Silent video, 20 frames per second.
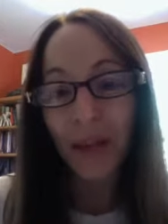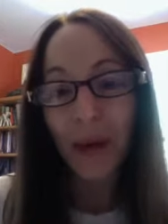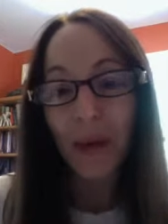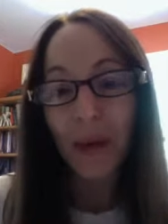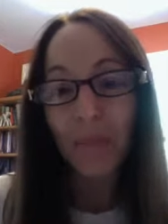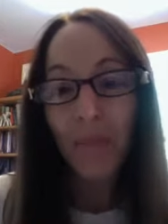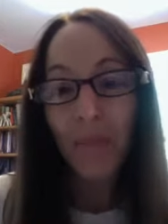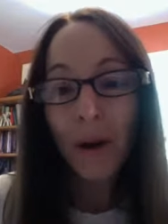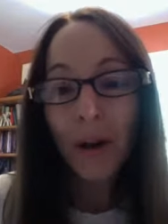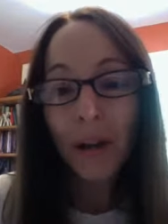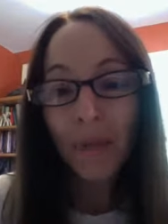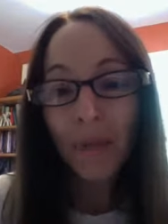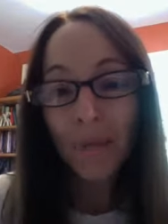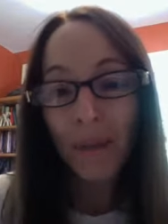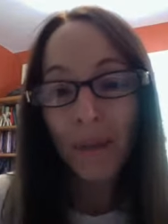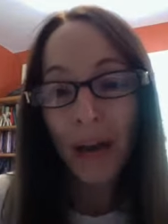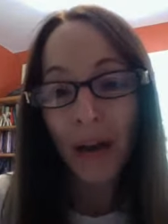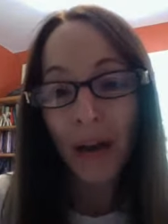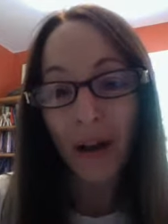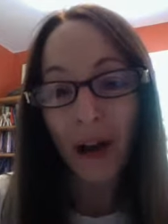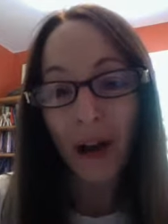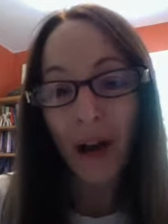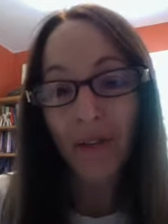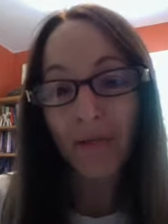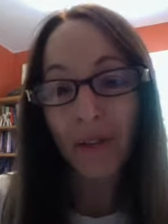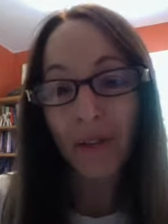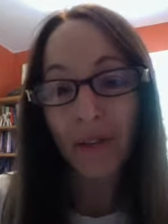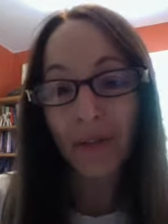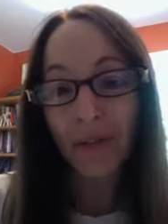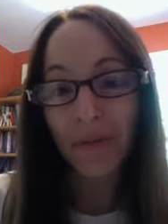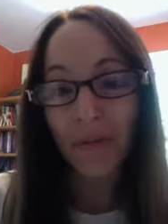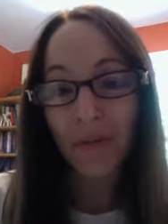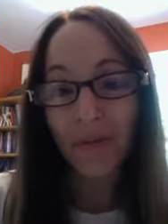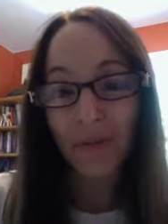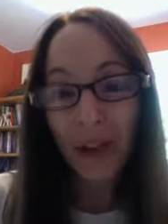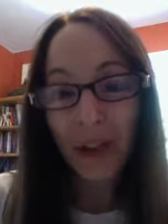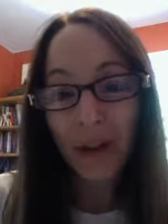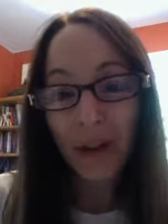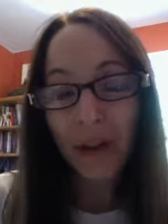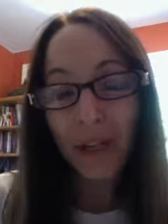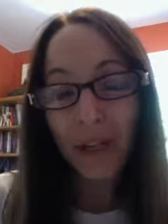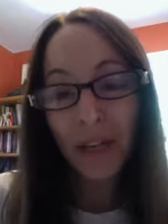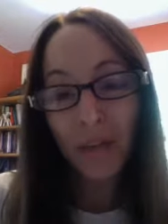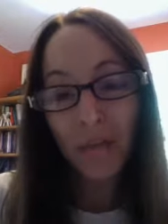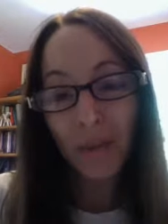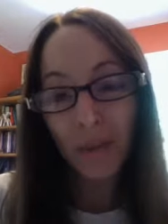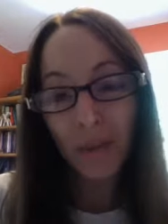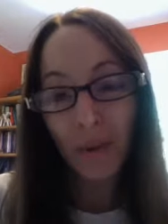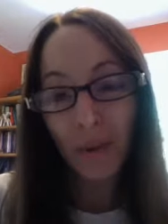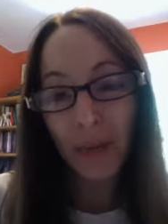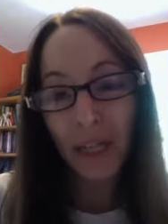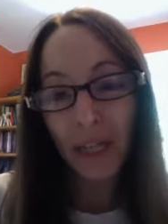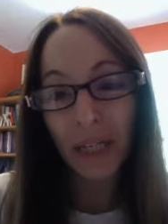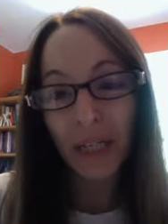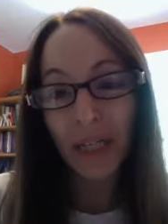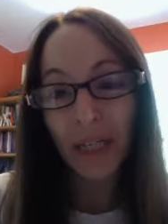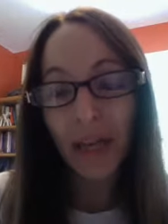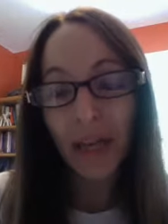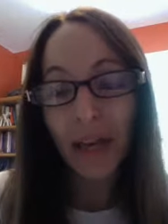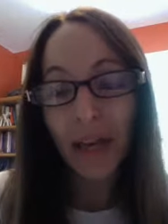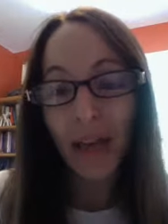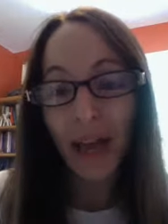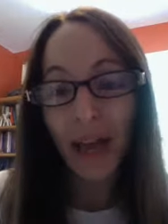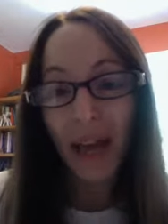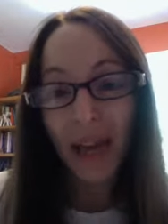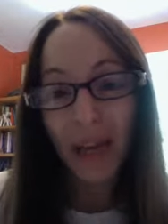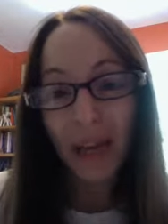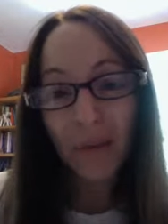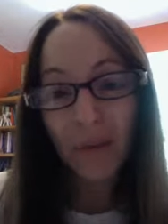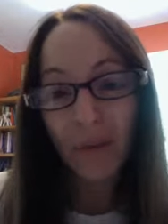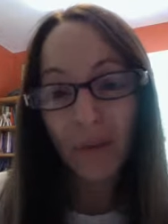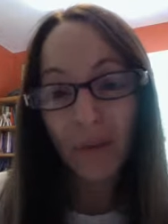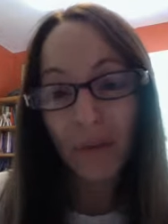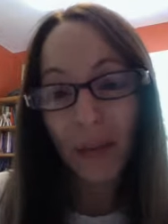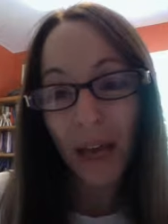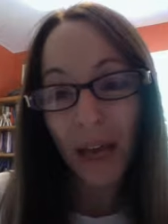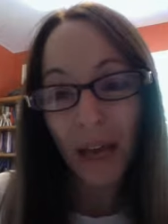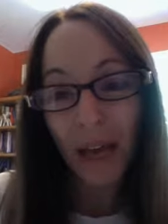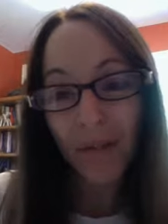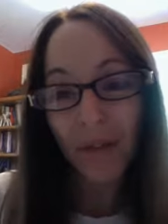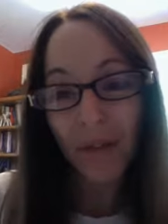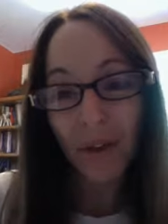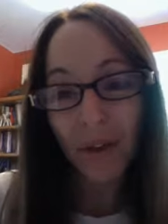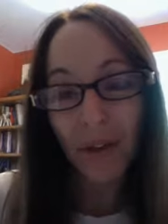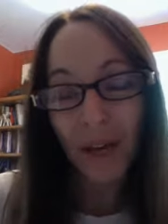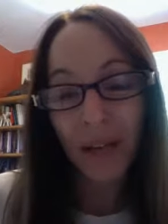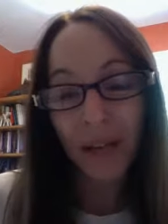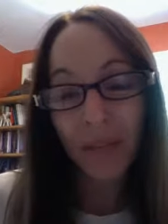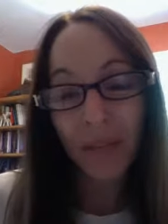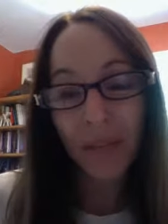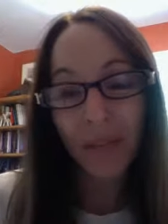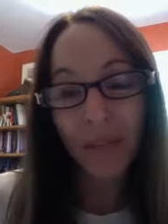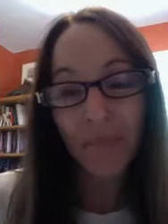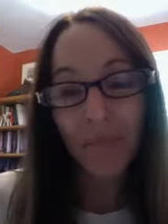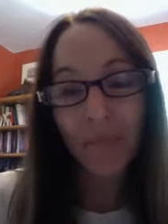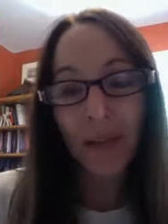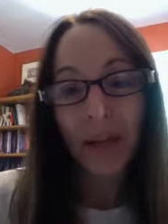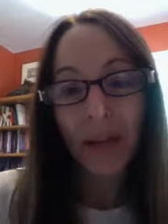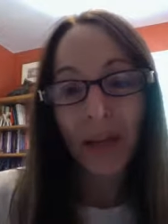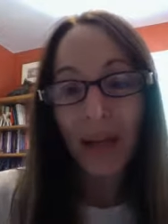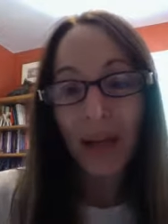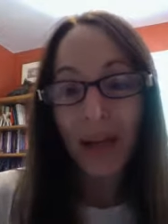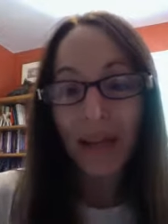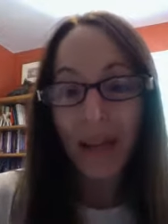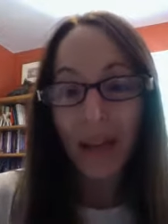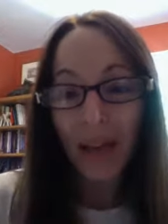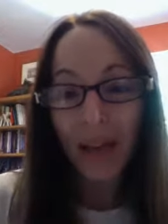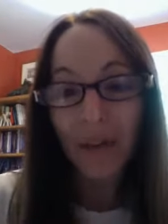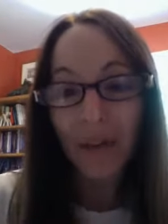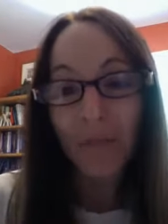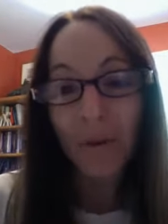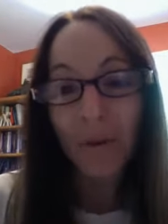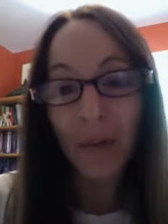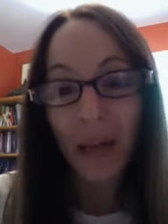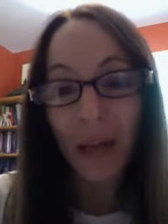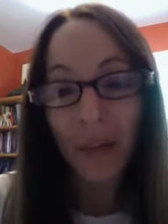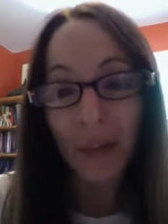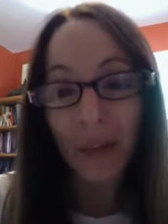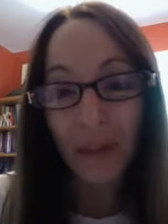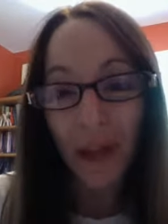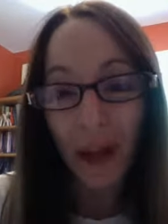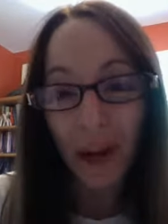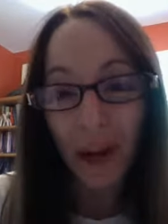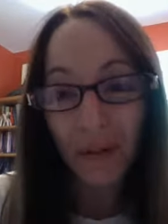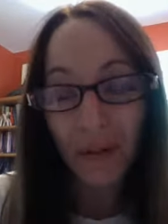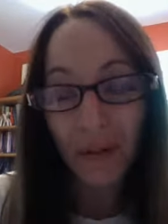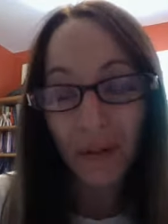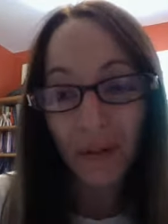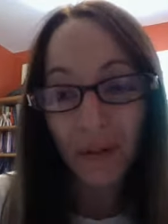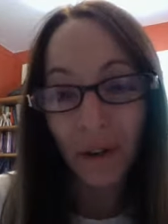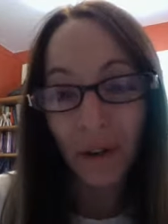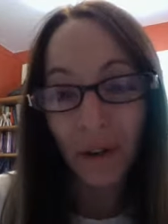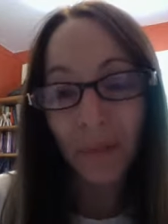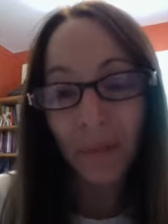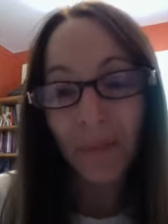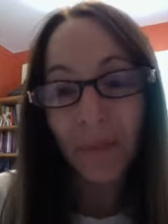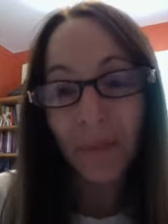Mark Bekoff is a very important animal behaviorist and animal ethnographer.